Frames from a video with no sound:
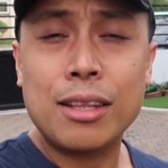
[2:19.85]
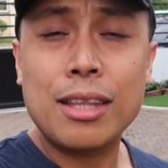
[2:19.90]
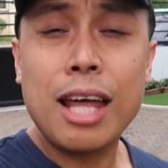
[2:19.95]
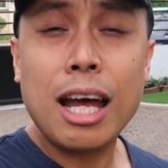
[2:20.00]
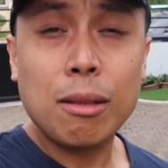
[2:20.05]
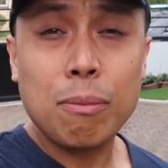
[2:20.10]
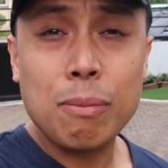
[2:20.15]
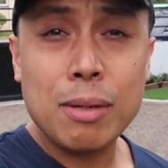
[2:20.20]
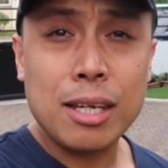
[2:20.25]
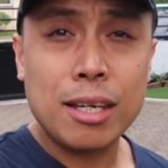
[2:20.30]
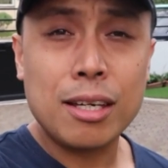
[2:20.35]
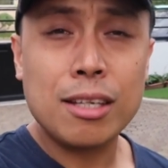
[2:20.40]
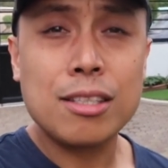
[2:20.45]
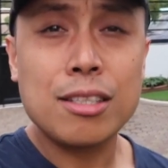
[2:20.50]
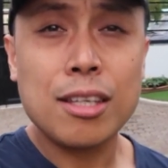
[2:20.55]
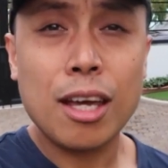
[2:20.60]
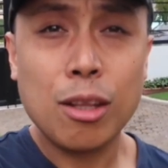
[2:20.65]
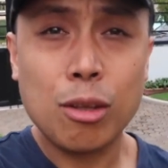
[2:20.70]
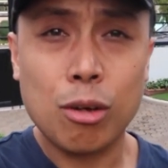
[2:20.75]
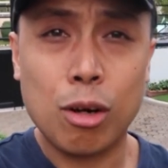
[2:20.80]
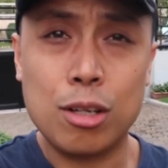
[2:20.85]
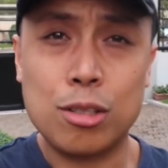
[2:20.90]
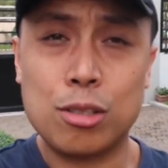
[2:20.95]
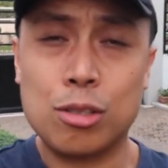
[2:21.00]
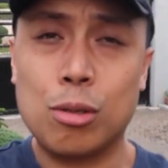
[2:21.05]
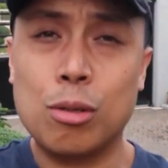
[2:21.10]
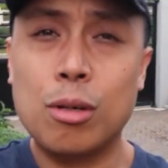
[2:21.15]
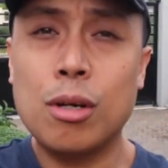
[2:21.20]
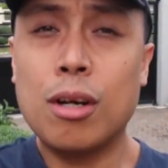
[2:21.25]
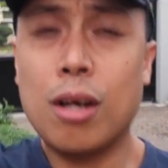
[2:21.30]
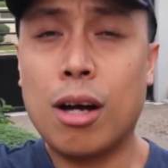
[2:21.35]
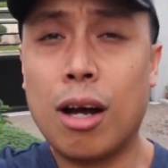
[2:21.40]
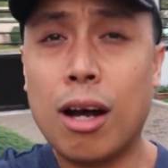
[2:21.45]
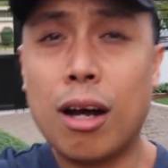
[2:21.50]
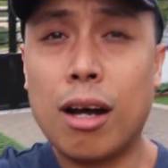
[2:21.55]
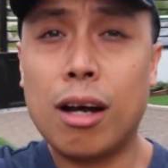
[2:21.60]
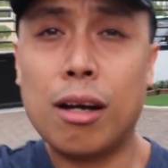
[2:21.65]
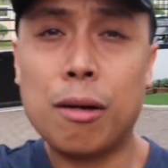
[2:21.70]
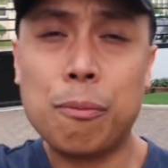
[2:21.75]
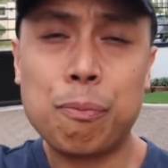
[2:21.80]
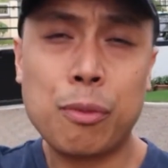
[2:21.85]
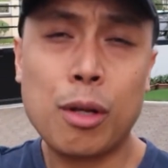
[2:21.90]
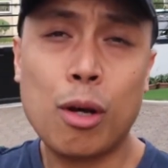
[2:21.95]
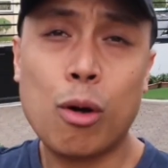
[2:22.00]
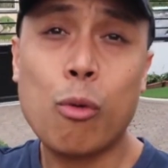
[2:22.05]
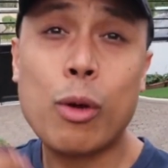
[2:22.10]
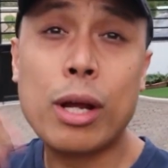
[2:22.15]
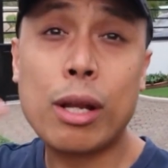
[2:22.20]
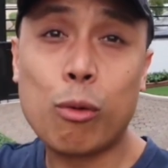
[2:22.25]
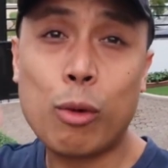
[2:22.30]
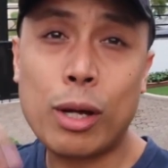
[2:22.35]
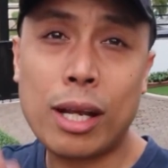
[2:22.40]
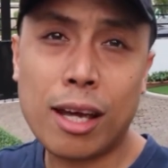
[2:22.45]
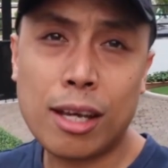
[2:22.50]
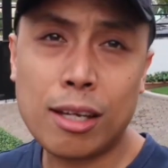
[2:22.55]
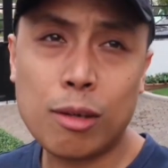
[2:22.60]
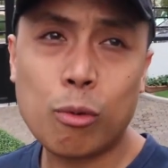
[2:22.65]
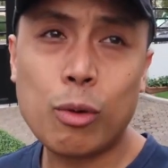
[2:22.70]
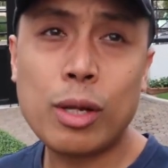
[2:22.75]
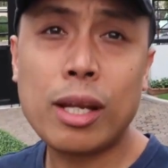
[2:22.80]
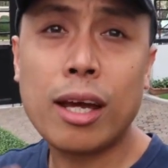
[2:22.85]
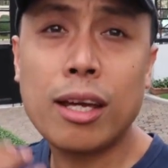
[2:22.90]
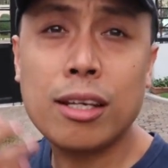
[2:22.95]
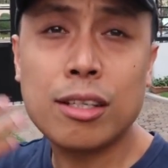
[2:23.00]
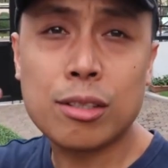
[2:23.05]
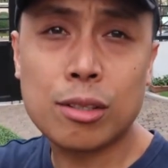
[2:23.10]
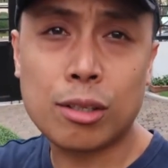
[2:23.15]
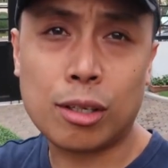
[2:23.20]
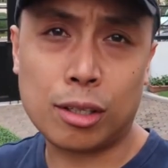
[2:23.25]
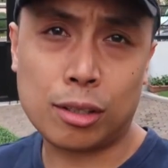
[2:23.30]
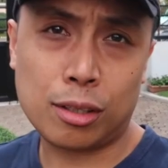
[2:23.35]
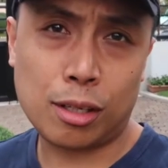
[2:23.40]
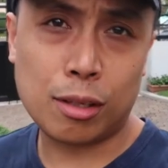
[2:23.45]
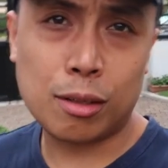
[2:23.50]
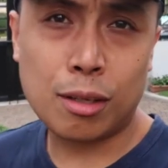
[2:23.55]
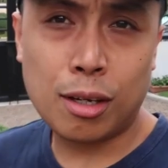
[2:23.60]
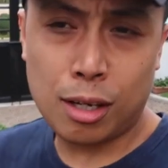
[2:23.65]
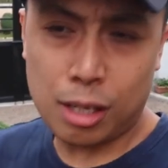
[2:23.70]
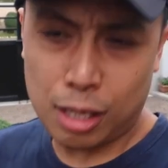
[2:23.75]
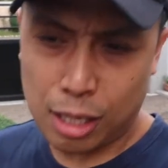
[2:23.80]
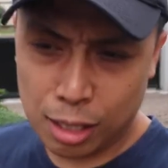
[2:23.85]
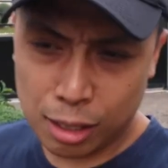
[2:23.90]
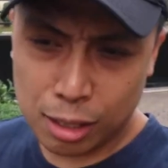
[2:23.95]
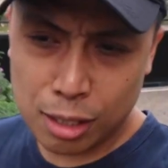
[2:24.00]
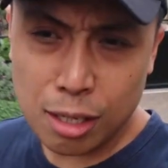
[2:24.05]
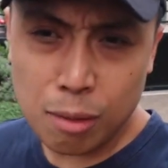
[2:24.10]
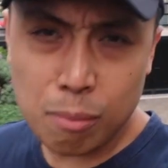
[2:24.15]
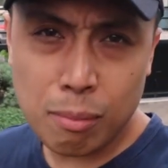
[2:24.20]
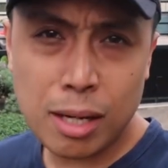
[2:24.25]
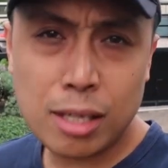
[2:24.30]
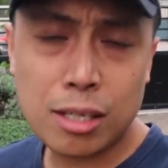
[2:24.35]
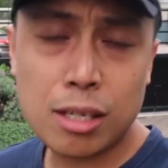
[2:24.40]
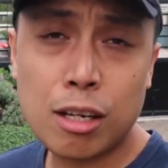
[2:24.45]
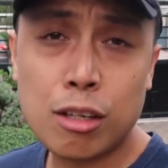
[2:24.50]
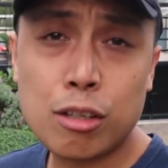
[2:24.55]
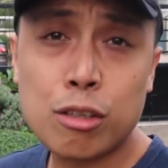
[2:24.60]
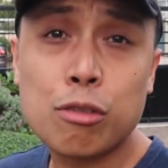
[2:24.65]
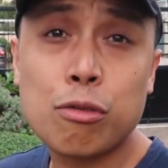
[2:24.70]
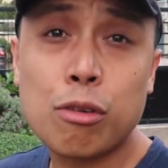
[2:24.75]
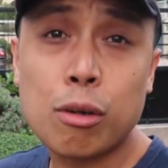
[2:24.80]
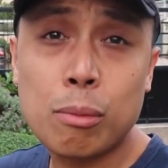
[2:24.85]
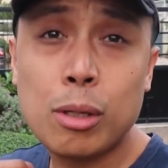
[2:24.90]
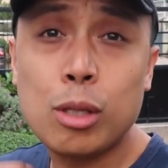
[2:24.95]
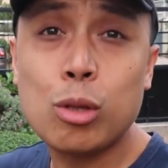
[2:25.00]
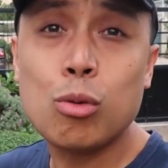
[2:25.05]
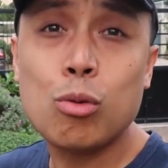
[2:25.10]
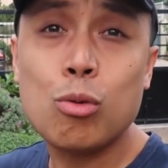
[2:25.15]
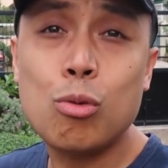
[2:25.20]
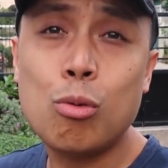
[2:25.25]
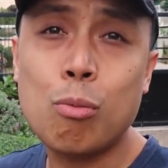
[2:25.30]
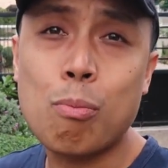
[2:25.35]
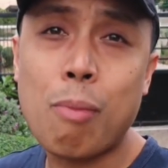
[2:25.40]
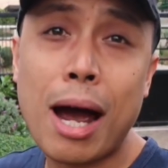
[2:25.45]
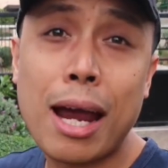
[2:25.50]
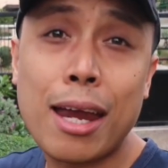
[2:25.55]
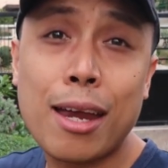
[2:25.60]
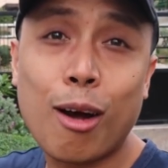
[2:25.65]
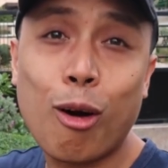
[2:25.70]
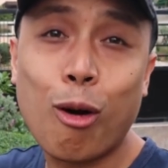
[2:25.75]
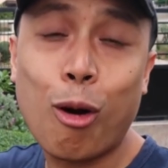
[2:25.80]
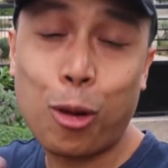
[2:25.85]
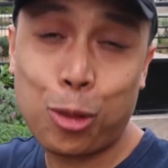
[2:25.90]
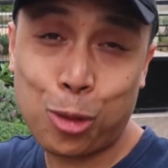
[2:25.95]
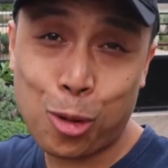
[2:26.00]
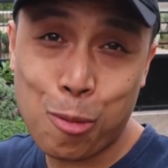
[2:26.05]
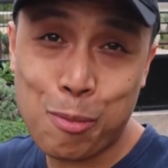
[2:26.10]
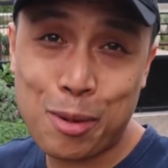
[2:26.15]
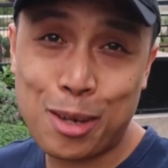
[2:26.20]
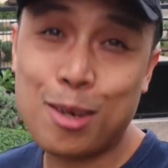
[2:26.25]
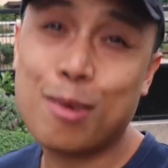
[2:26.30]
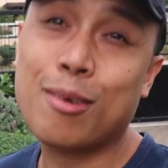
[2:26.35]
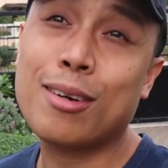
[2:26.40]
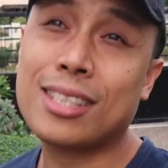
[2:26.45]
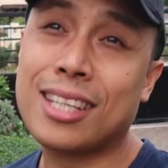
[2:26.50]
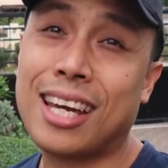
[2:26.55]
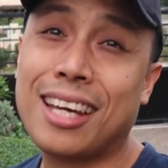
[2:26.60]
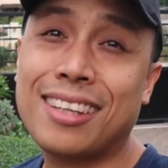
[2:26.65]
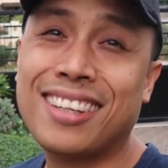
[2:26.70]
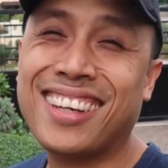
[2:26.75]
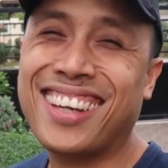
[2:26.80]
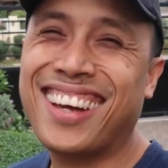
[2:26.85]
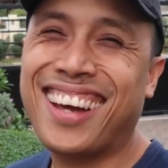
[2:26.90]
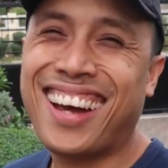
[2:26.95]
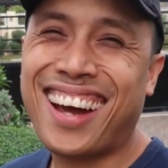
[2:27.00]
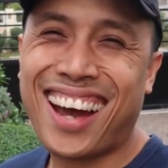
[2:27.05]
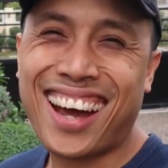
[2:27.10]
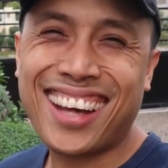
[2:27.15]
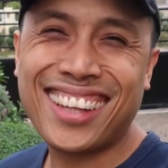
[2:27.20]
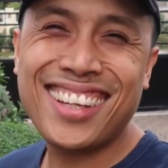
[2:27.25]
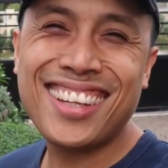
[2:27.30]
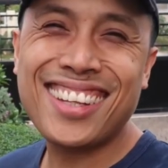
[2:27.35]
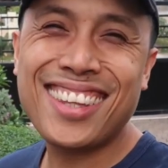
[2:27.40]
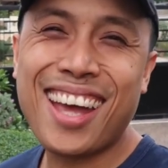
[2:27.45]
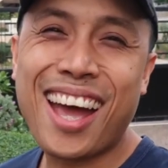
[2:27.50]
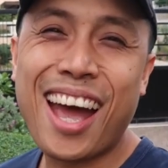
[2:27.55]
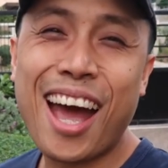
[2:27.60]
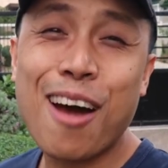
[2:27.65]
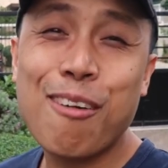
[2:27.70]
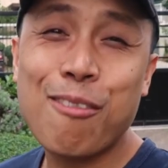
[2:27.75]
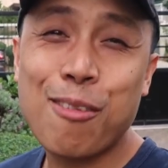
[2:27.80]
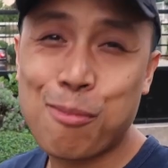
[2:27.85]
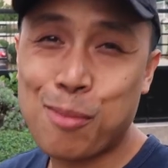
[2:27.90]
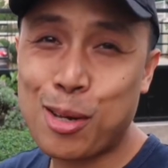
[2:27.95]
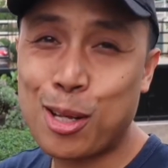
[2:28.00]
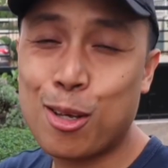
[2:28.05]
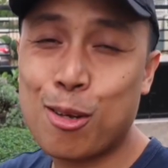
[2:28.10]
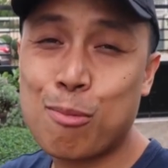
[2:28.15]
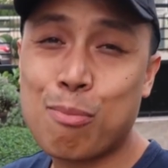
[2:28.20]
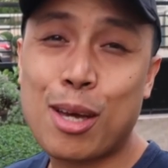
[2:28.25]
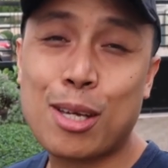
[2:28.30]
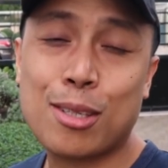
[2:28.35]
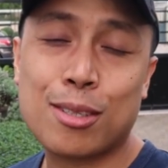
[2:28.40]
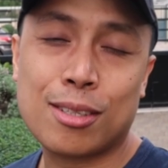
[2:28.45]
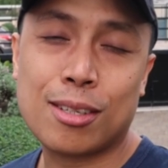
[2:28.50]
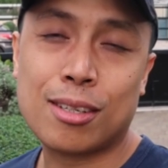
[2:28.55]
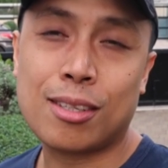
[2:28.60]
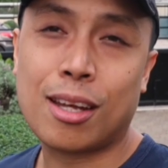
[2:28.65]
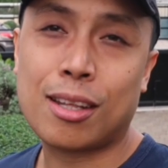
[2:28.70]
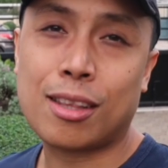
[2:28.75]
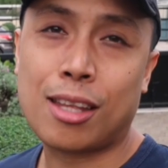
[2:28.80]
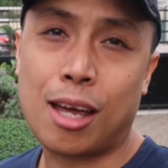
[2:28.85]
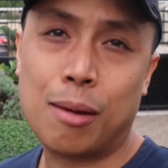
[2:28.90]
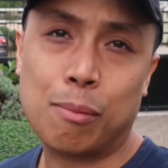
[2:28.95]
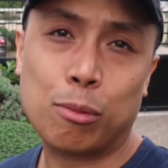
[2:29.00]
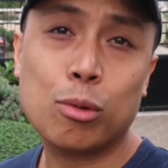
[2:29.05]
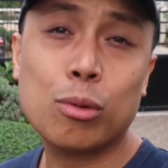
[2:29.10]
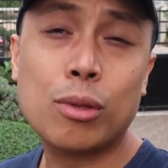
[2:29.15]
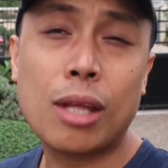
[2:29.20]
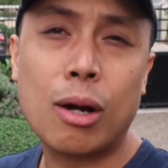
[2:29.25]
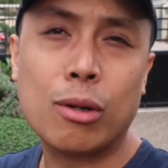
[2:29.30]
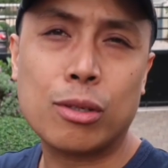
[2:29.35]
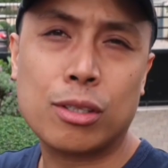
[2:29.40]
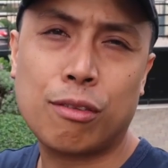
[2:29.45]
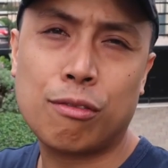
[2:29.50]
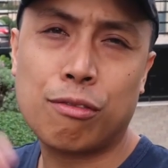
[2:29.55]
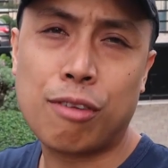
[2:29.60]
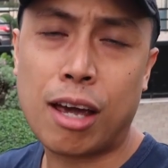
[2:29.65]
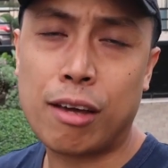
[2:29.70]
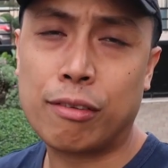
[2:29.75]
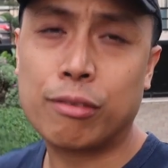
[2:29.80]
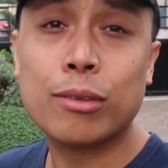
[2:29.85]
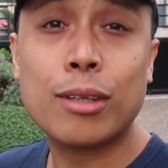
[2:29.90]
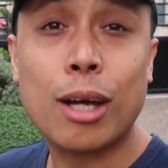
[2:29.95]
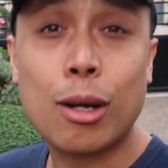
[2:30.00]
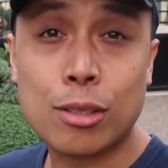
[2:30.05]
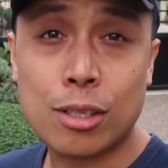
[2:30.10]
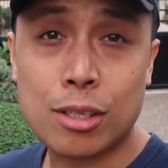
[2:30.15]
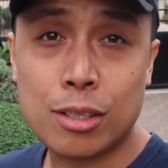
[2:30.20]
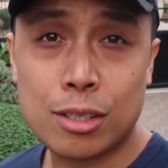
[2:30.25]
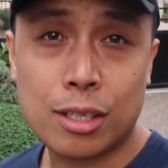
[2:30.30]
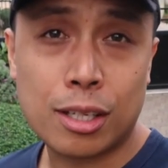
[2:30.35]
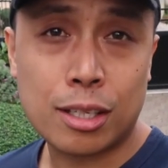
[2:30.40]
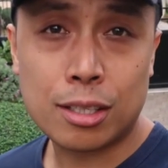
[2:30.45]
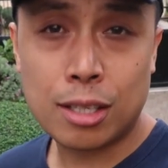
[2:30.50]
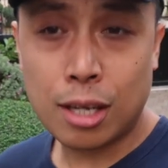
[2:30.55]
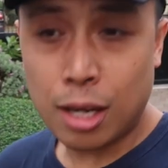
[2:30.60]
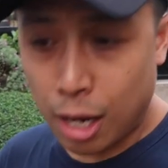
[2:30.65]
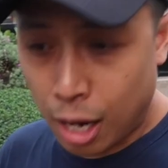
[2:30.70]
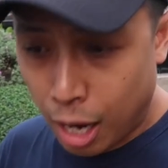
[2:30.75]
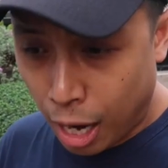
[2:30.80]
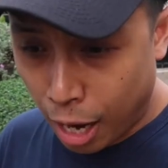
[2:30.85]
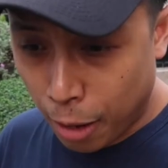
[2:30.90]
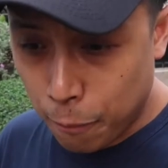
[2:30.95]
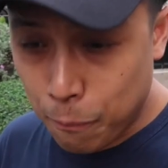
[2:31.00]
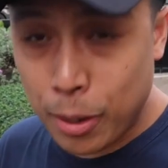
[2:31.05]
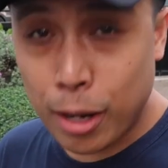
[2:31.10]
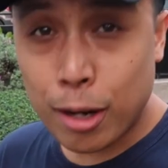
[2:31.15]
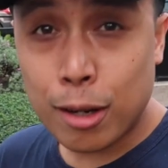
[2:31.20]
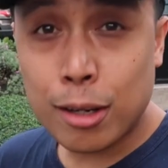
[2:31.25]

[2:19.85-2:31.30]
That being said also, when I started, it didn't make sense for me to buy a condominium because I didn't have 1 million pesos at that time, 2005, 2006. I